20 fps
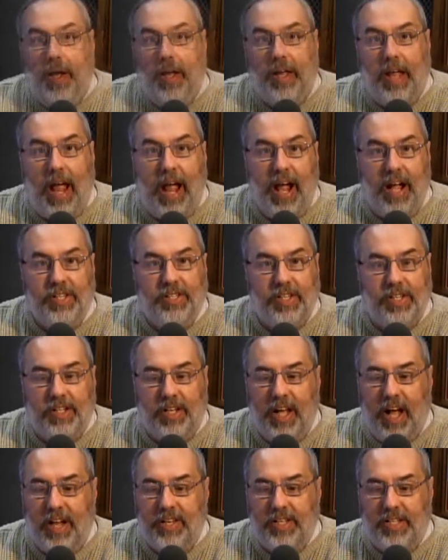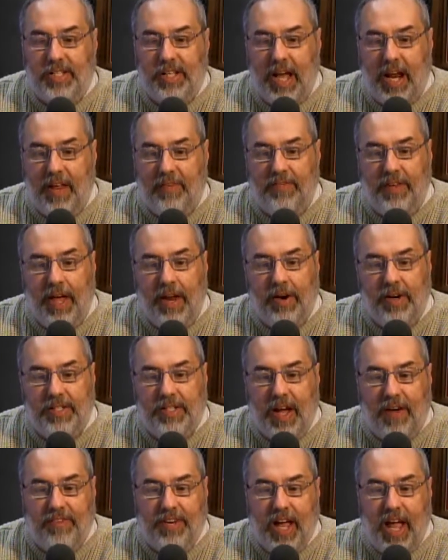Kansas legislative leaders
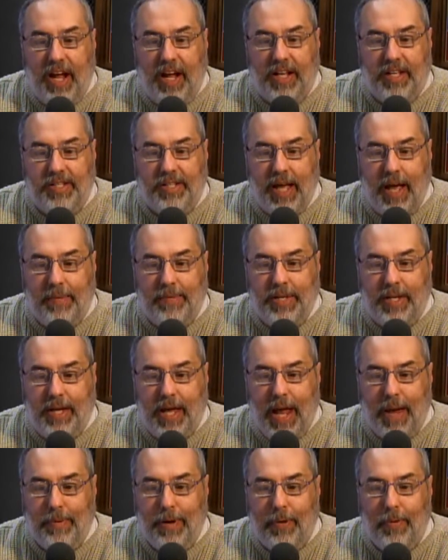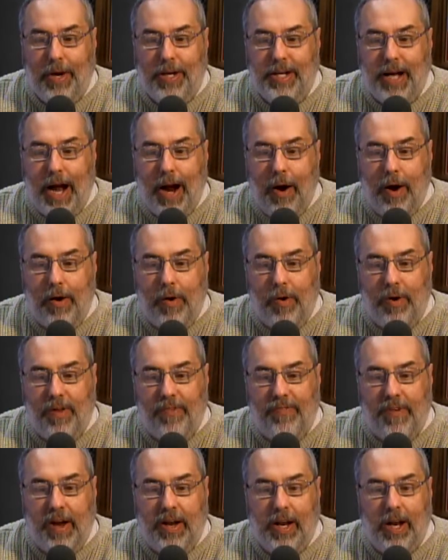have taken steps to keeping retiring or
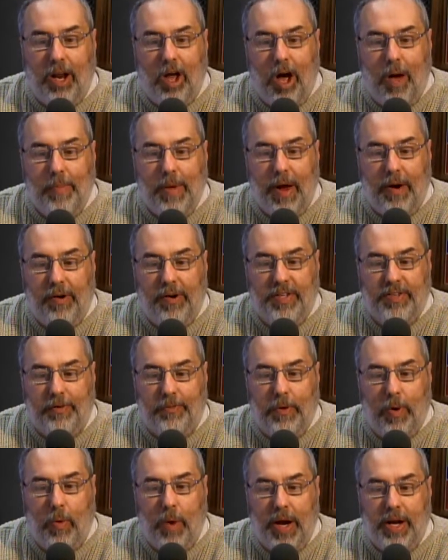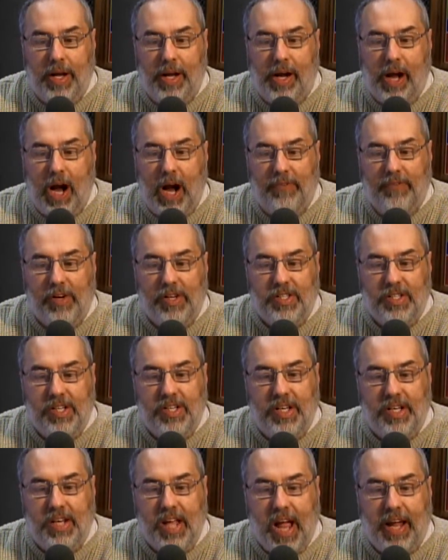defeated lawmakers from going to
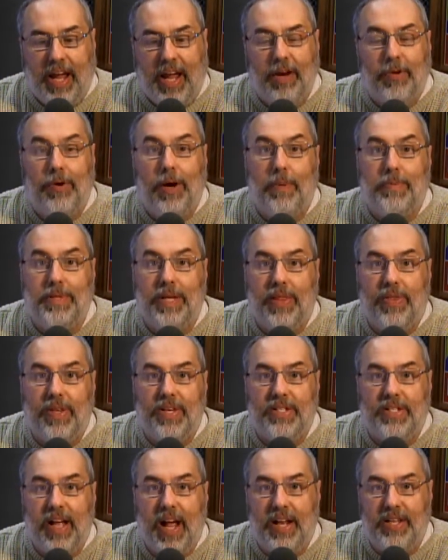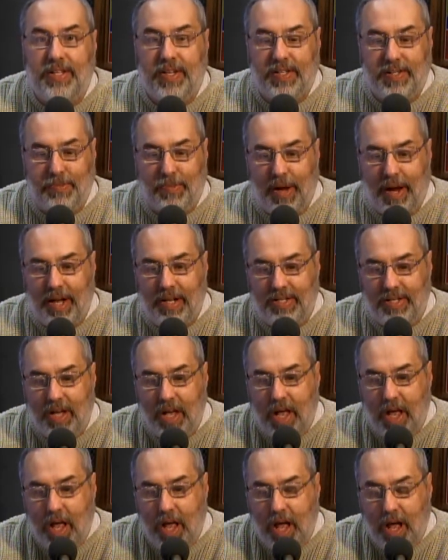conferences and taking trips at the state's expense.
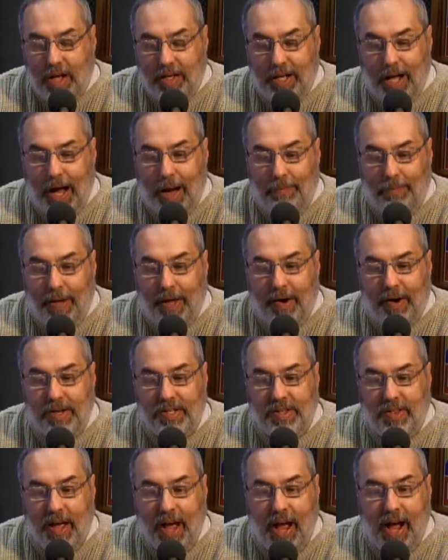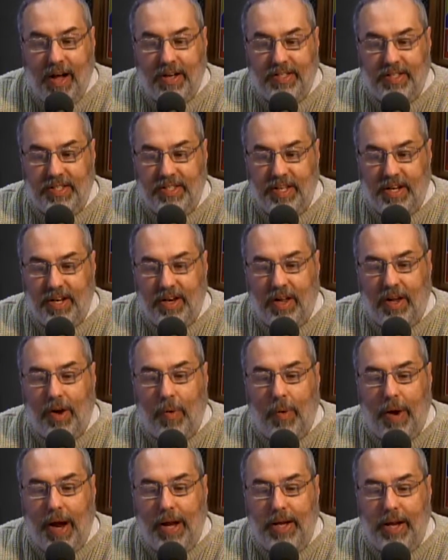Top leaders of the House and Senate
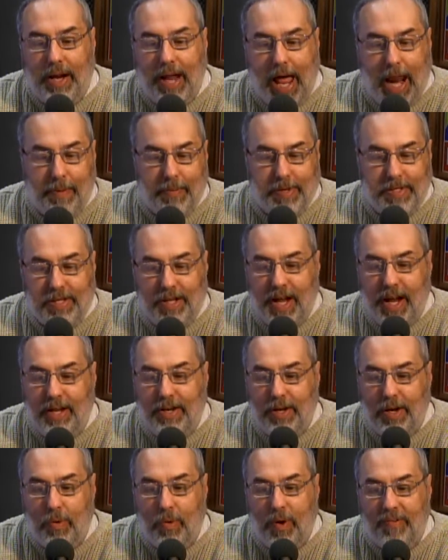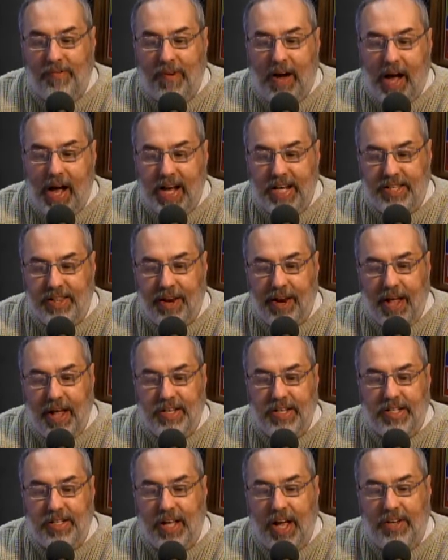agreed unanimously to revise the
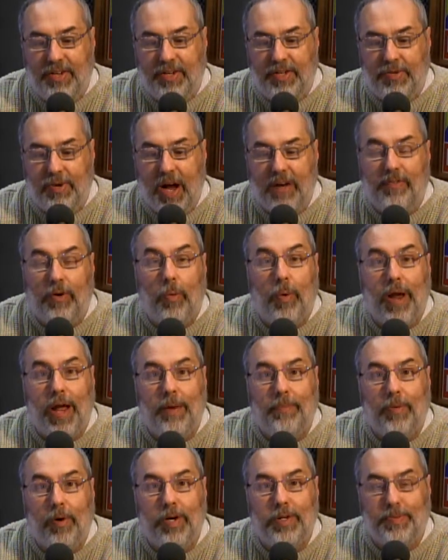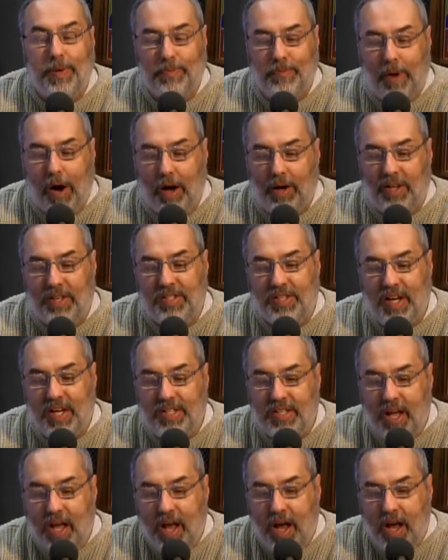legislature's travel reimbursement policies.